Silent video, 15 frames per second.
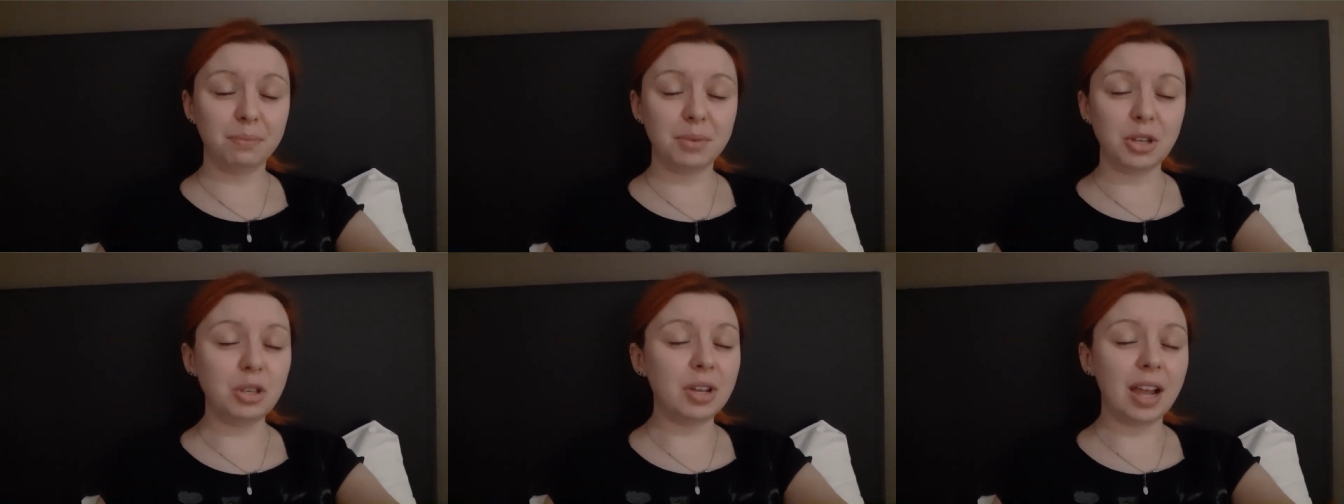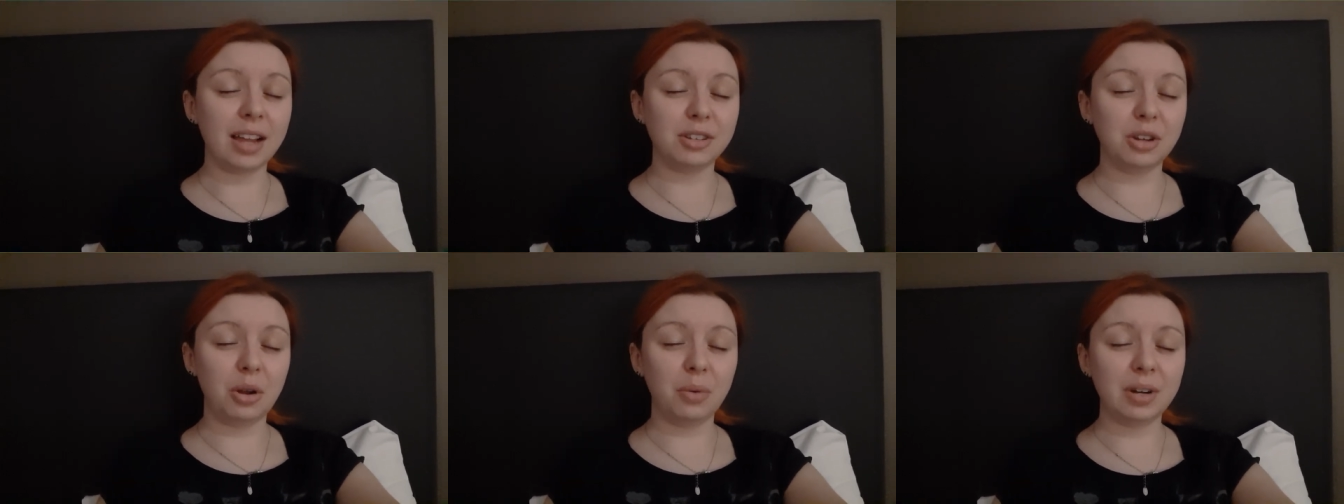you
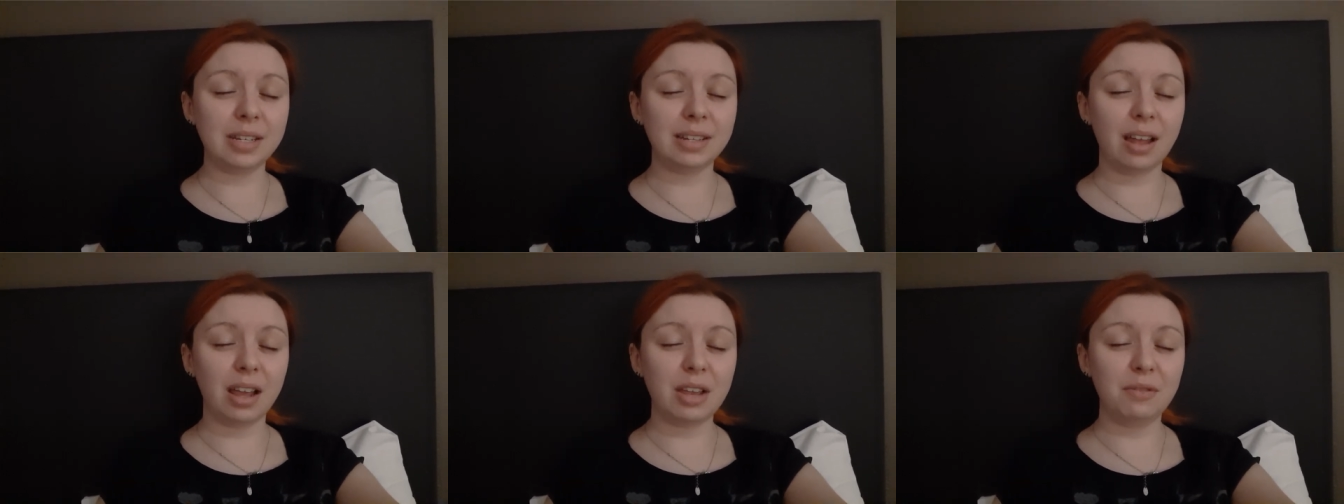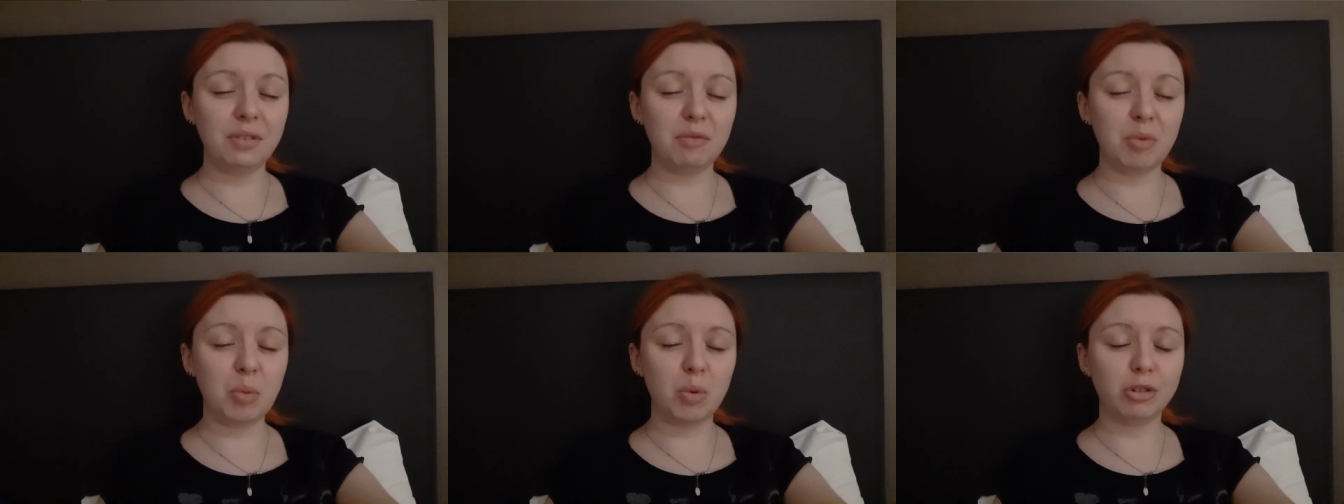guys know what it's like if
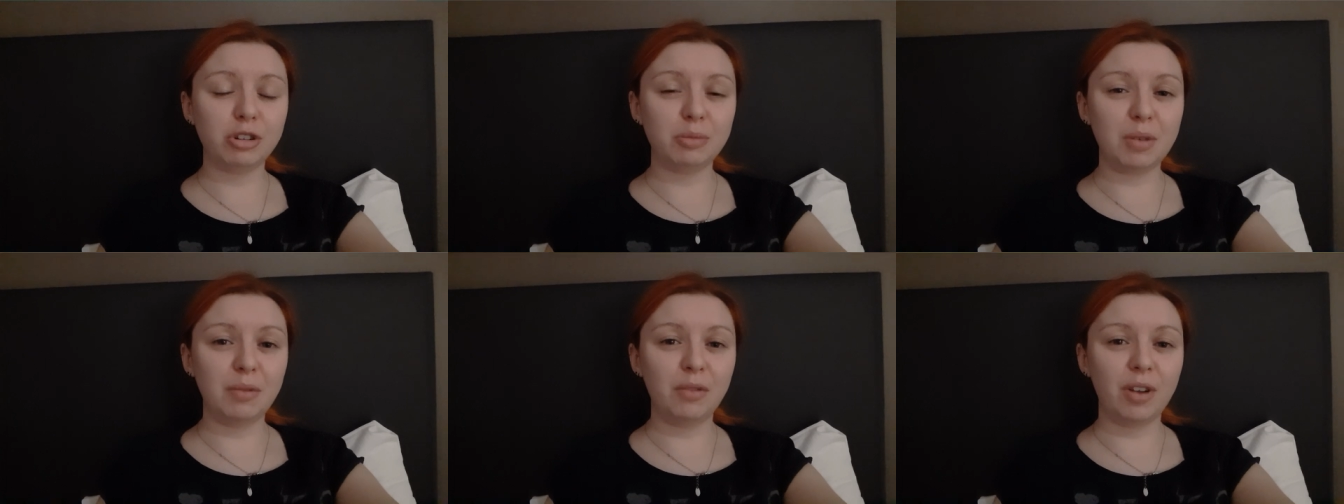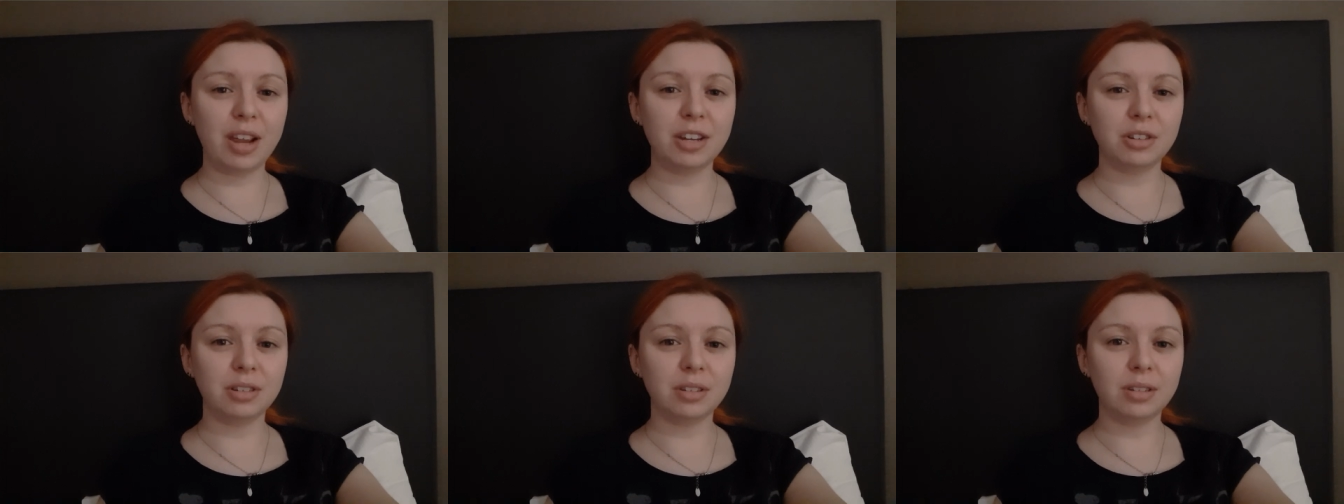you've been watching me for
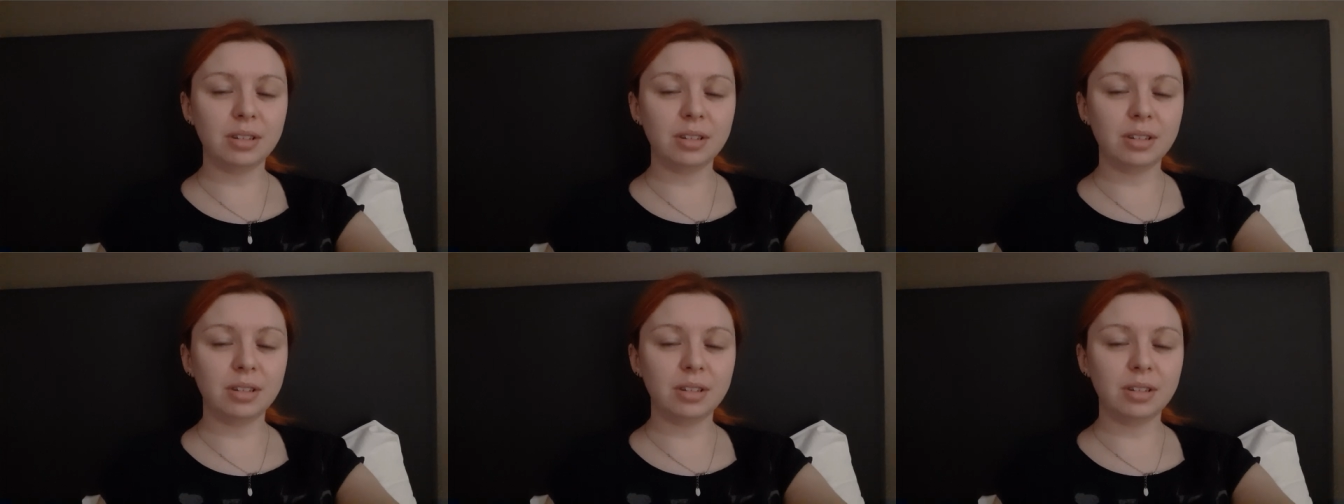ages.